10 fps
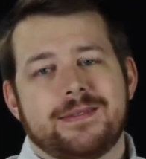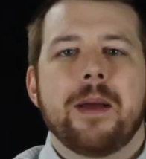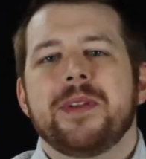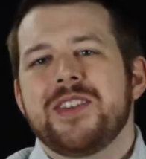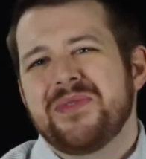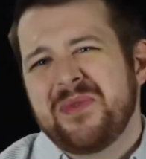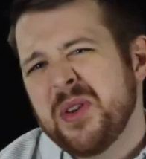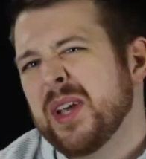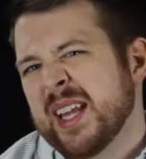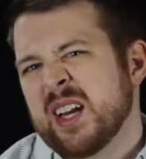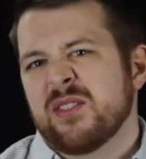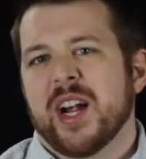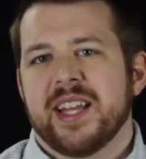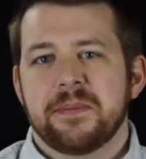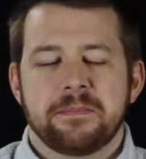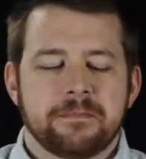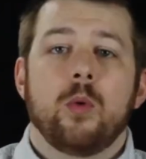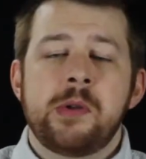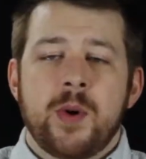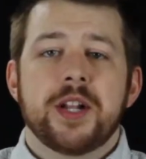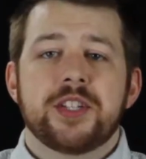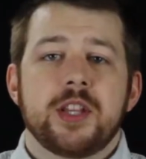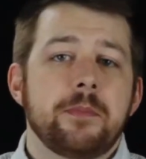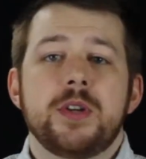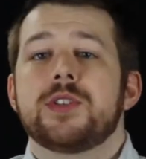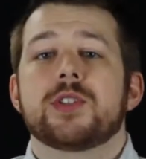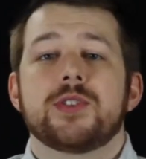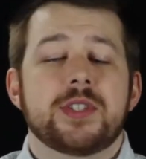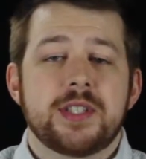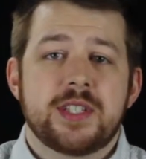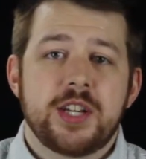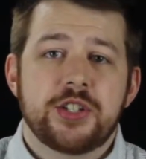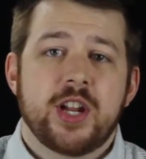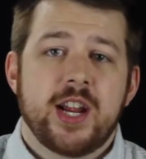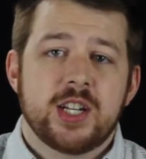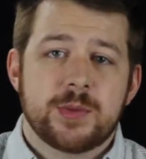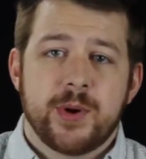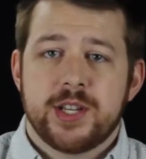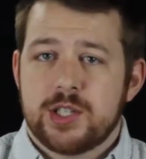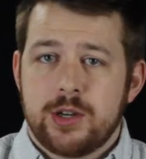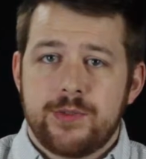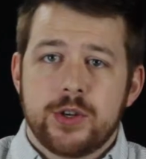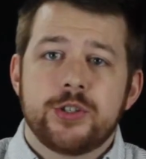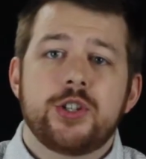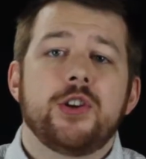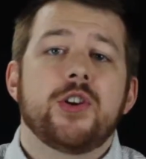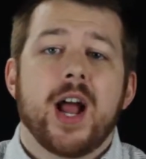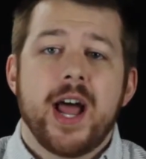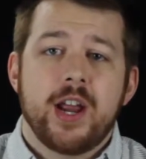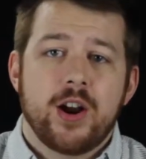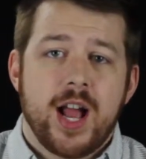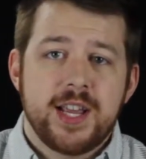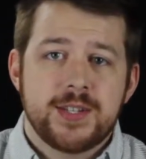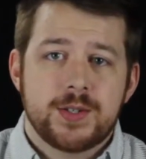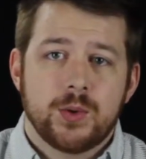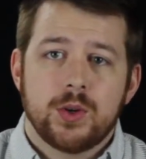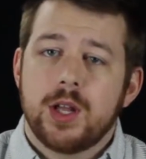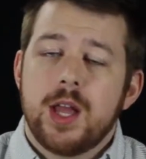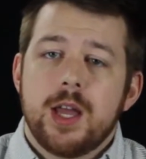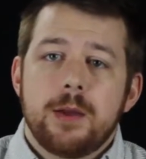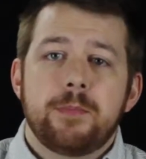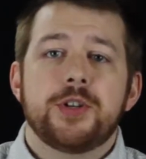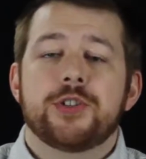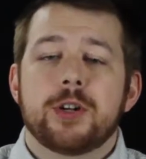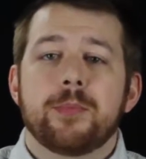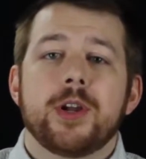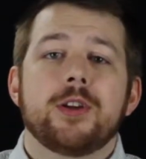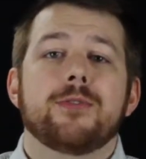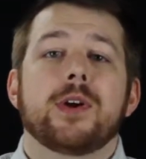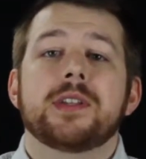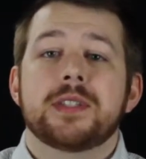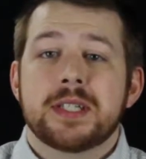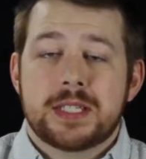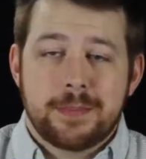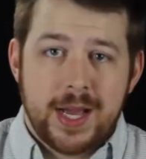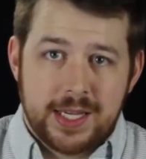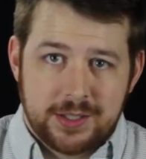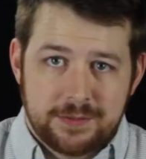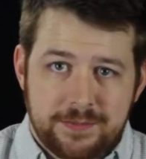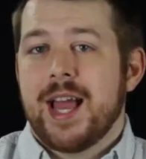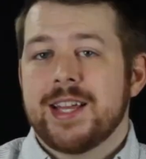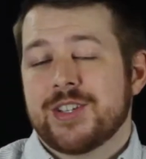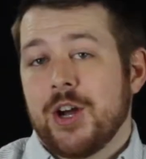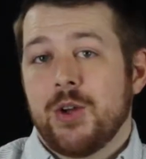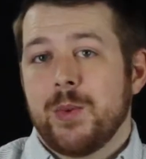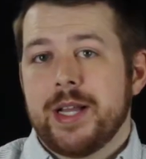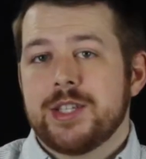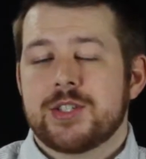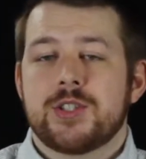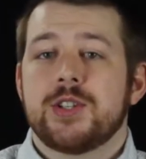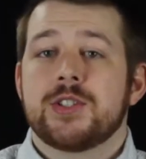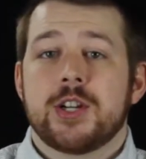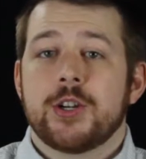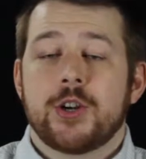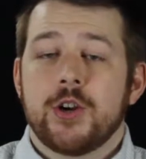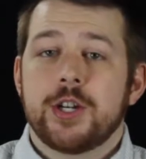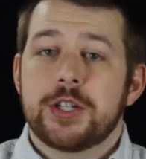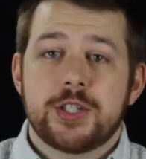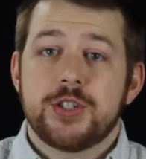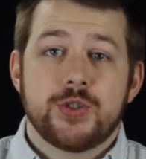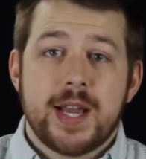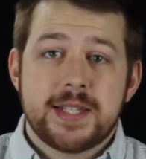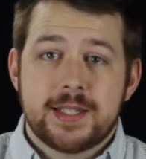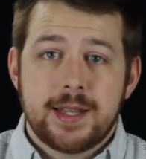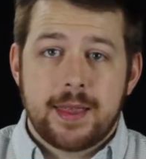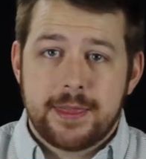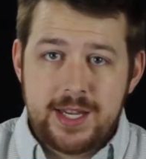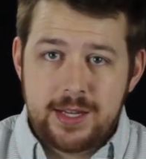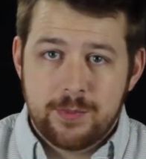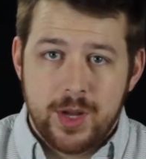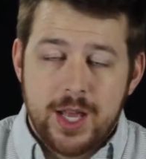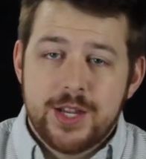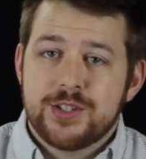I mean, you get it, right? We'll be watching the musical sensation Hairspray, so if you're in junior high or high school, be sure to bring your friends and a smile. As always, students are encouraged to dress to the theme.